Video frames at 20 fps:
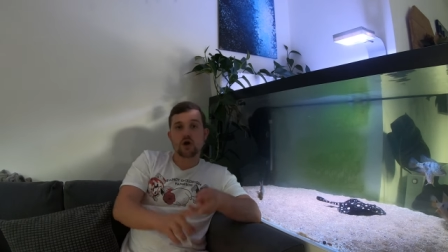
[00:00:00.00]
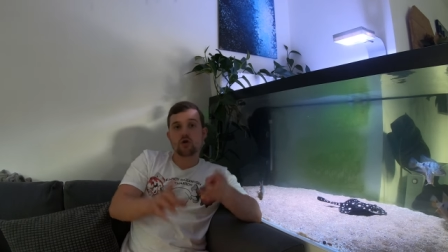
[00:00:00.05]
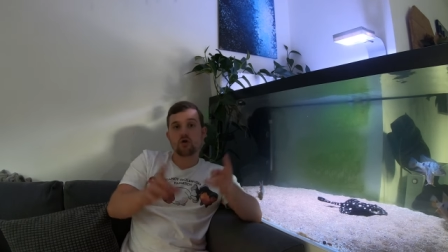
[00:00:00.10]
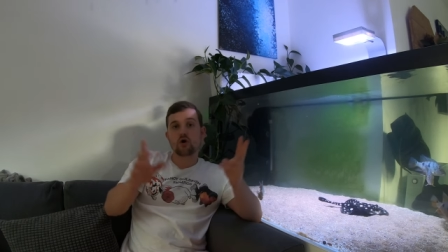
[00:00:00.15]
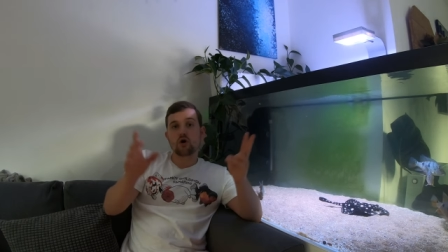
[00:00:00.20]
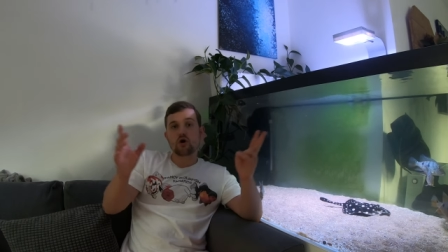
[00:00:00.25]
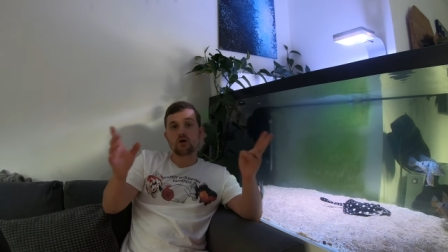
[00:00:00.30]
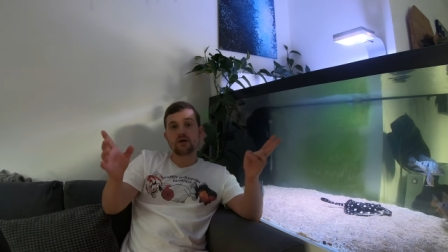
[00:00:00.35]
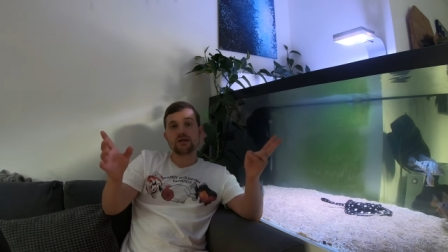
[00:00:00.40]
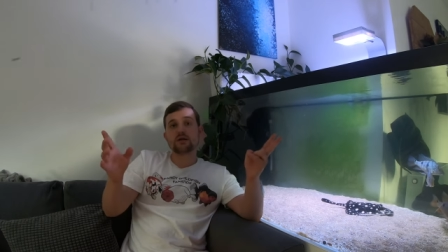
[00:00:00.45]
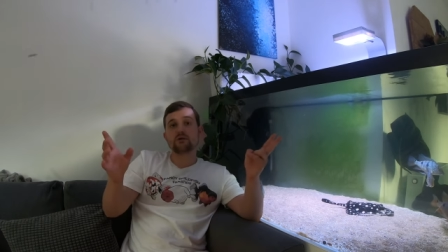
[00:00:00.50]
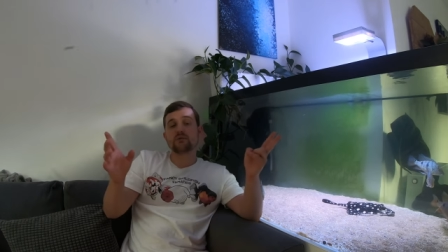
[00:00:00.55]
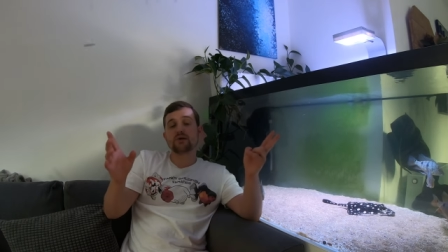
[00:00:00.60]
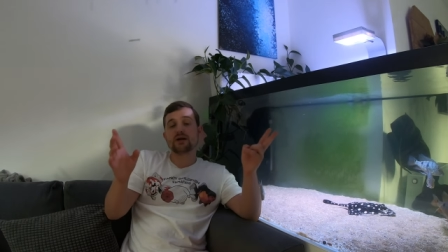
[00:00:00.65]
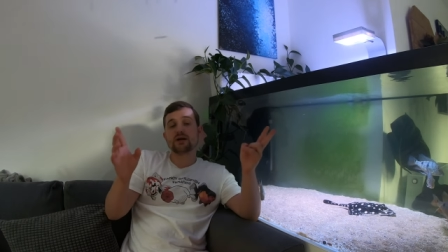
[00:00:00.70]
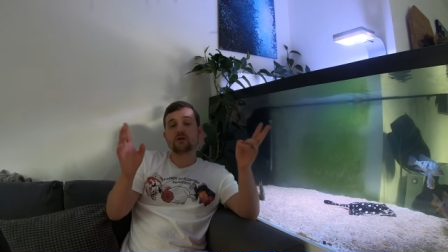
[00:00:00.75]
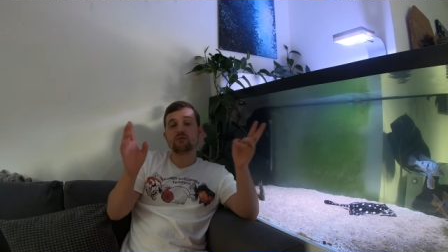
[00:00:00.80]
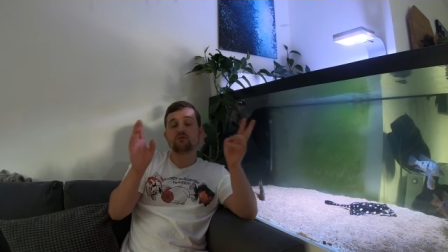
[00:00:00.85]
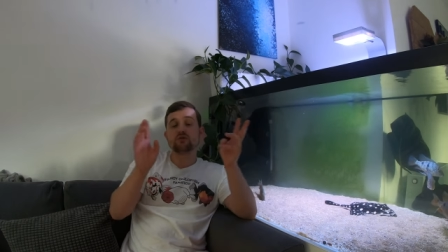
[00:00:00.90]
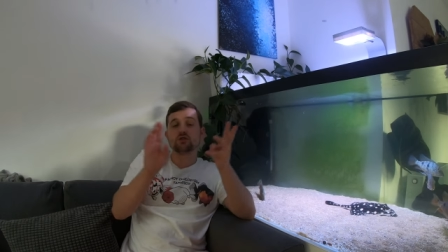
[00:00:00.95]
Not only are we
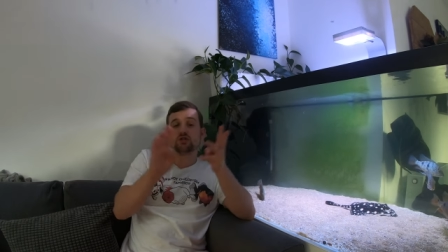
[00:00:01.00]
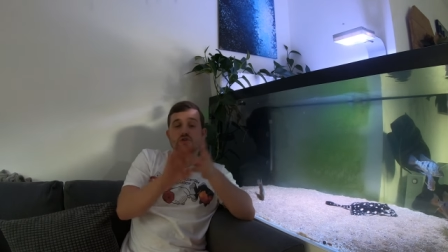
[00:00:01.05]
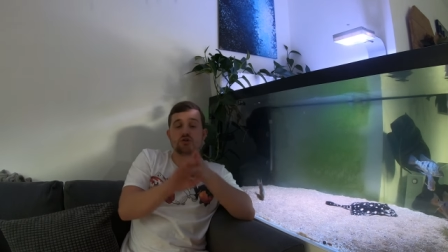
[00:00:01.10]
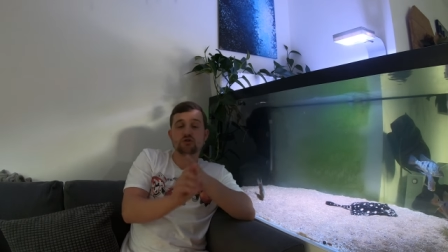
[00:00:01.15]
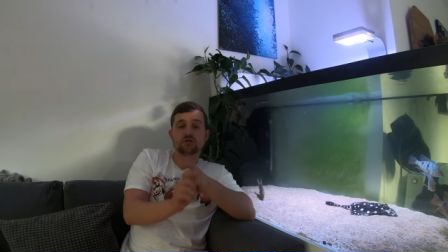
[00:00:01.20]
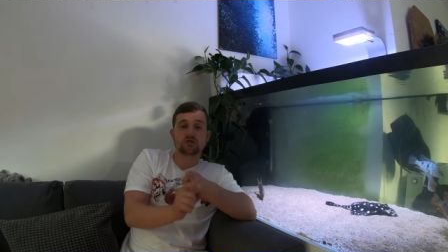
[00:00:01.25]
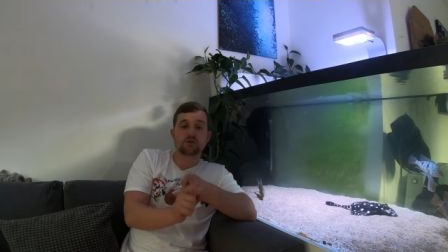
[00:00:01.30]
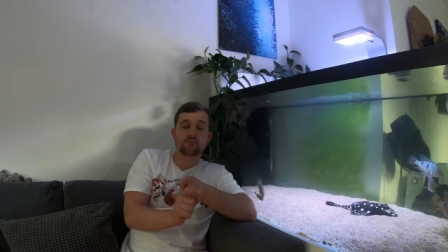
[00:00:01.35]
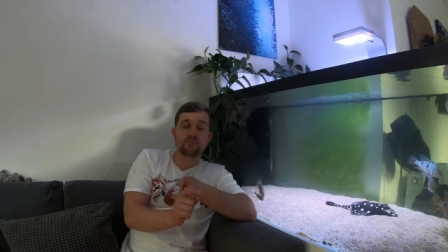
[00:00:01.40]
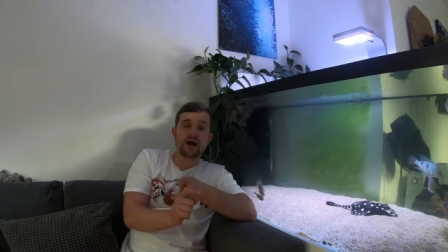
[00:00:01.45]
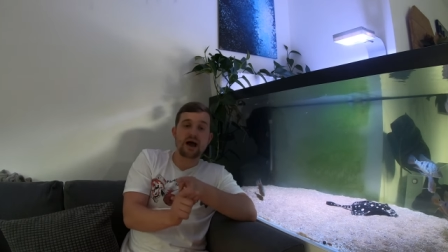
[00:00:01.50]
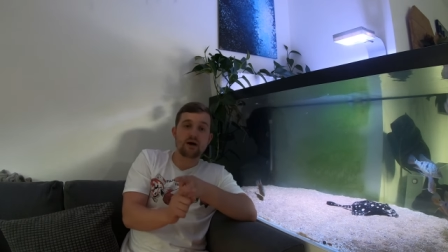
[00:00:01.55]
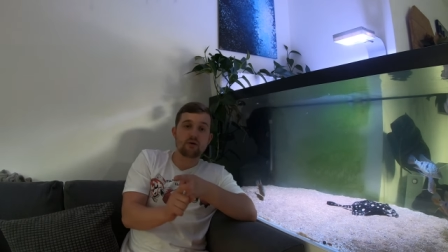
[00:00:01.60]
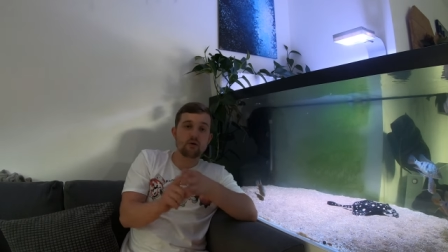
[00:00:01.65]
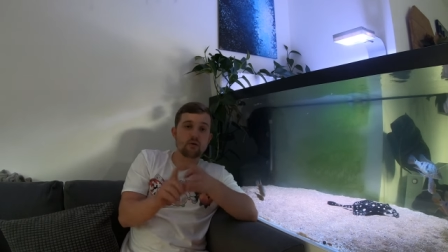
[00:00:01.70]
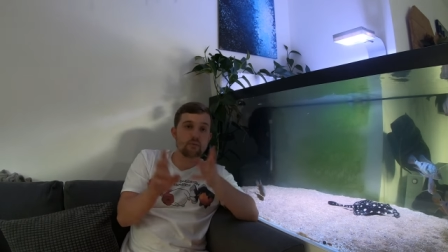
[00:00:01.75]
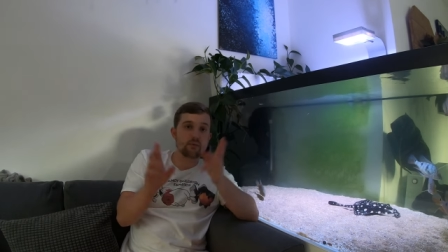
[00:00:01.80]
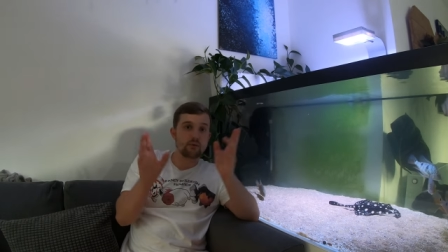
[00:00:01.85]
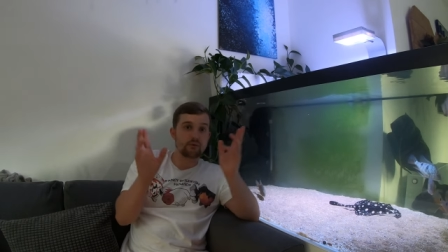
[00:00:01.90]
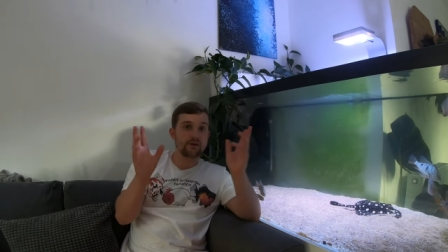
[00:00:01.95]
going to reduce the
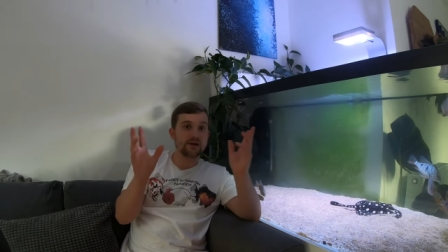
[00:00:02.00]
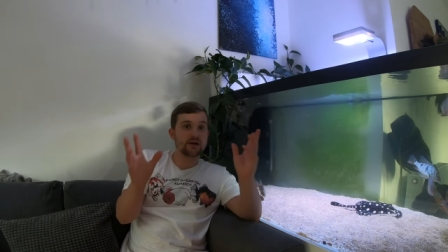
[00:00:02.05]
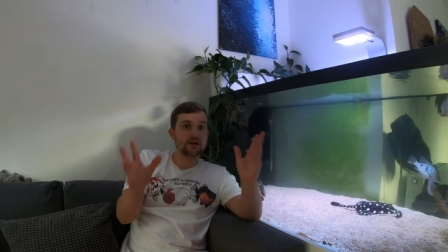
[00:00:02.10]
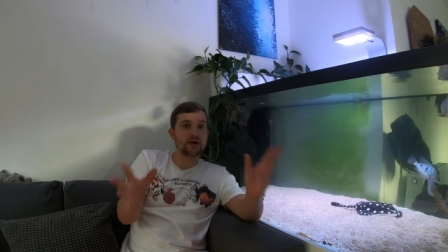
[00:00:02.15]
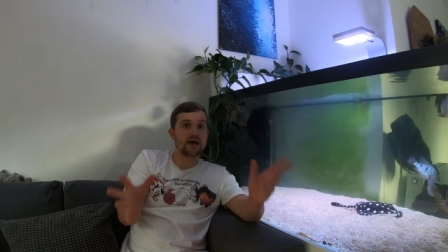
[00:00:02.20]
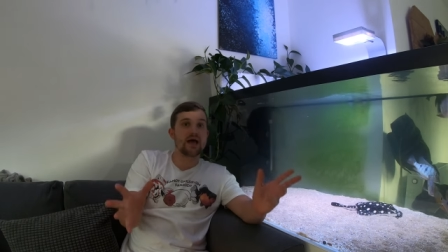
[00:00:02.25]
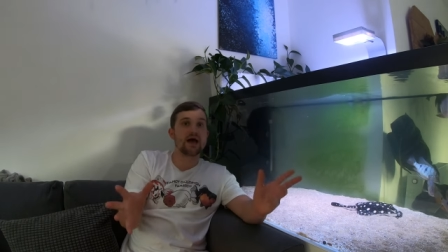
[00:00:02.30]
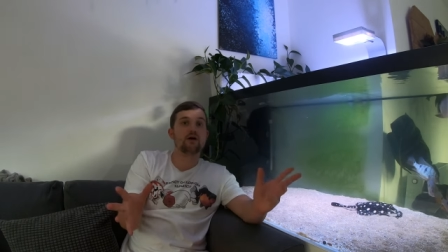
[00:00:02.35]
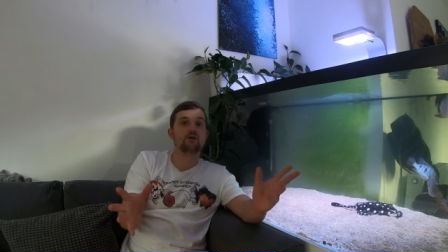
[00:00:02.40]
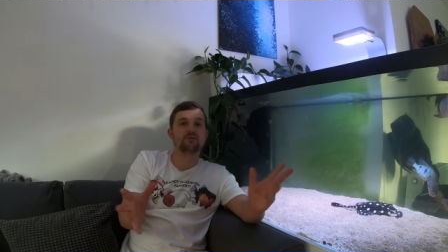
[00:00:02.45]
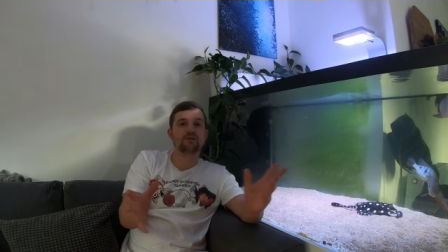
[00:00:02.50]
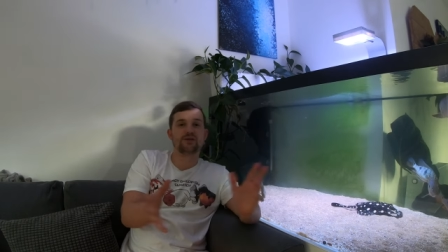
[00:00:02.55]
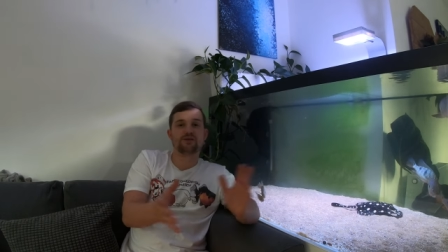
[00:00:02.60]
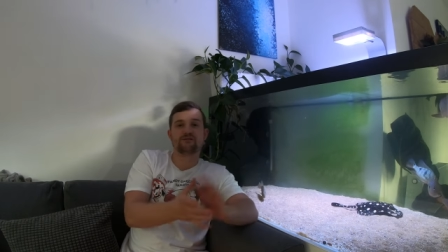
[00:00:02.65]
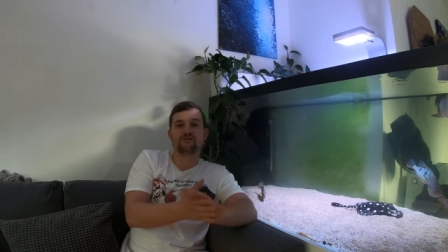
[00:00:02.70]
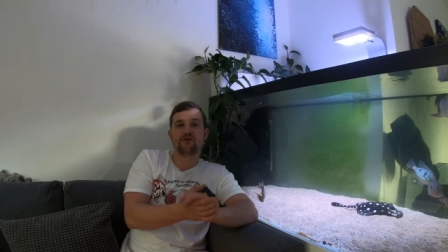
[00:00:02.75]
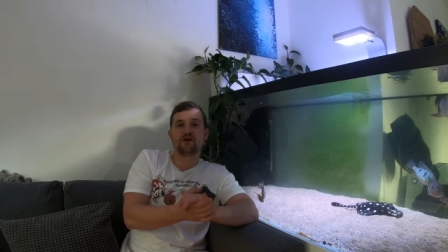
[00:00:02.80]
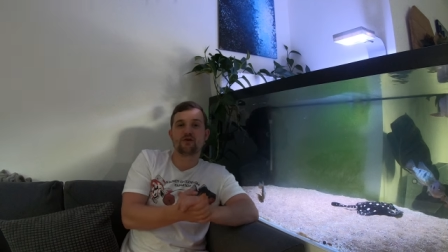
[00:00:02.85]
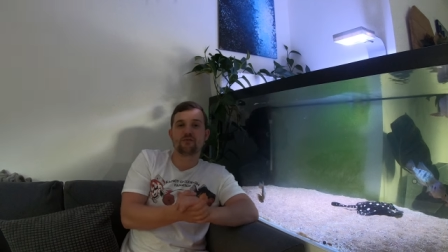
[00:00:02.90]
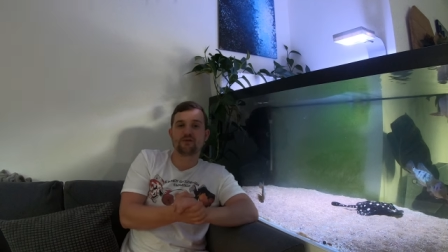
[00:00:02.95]
power, but we're going to help the
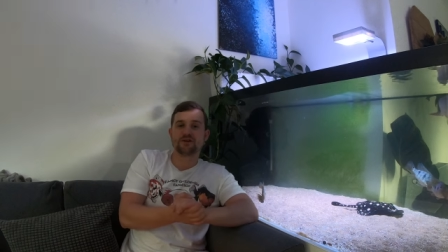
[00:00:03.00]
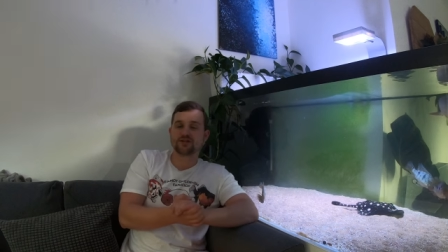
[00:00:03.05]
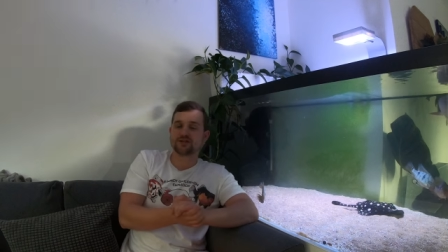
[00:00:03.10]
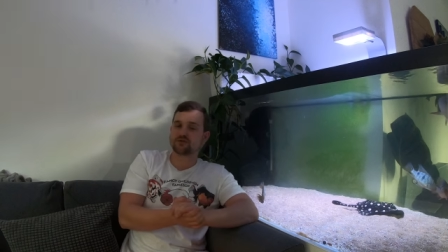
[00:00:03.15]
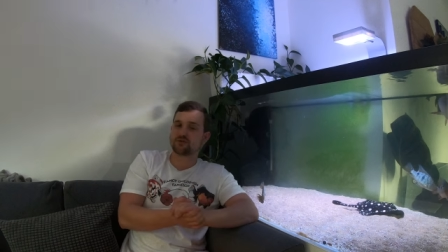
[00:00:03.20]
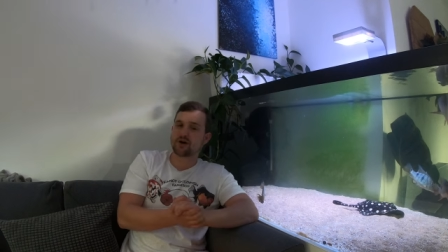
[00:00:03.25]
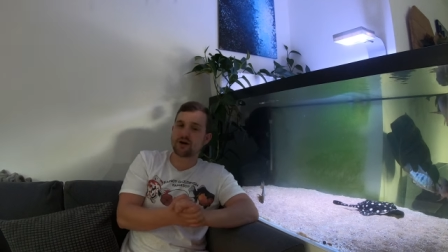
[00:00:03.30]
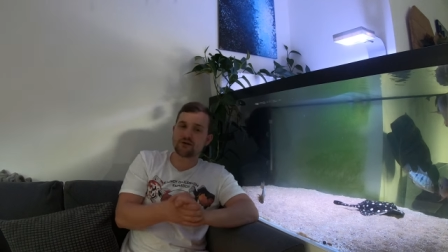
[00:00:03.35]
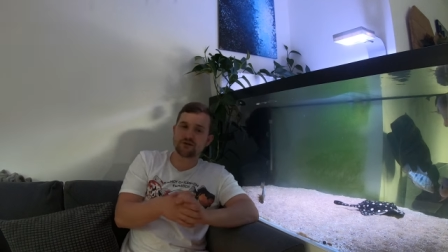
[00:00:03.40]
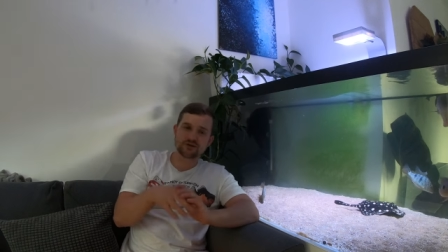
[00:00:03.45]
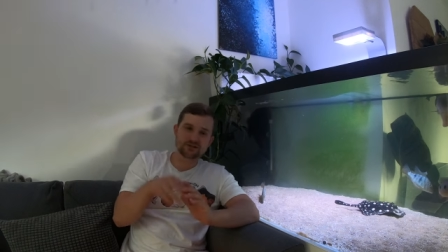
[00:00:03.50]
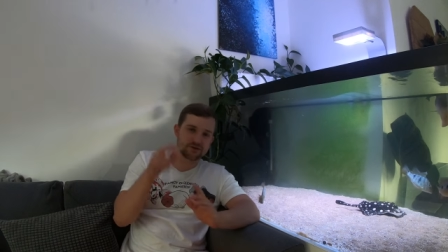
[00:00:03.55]
environment as well.